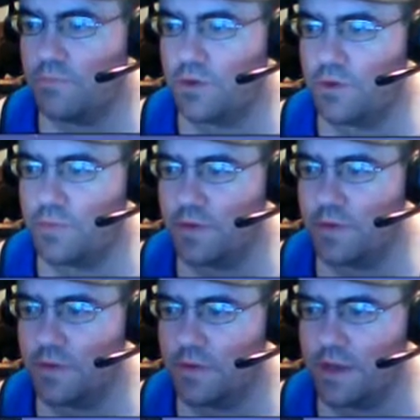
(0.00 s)
Poop.
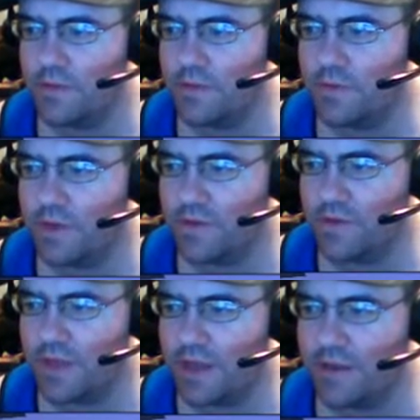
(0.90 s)
I didn't want to
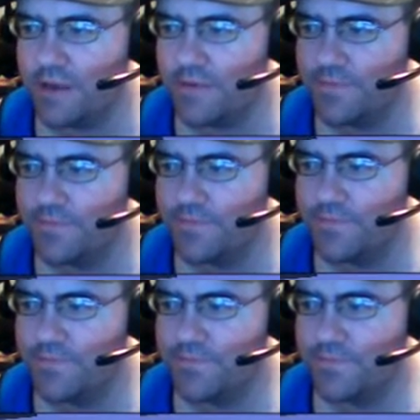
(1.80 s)
do that.
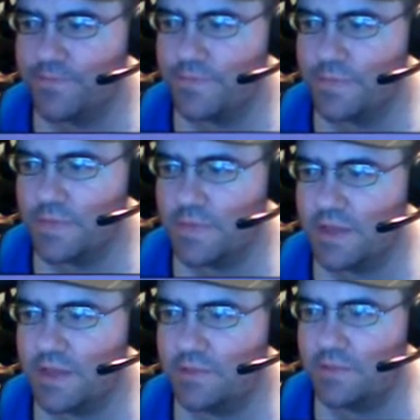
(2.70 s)

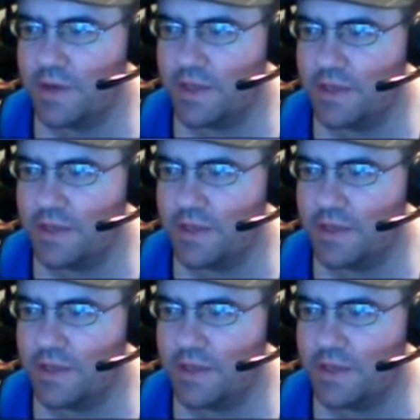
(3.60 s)
That's part of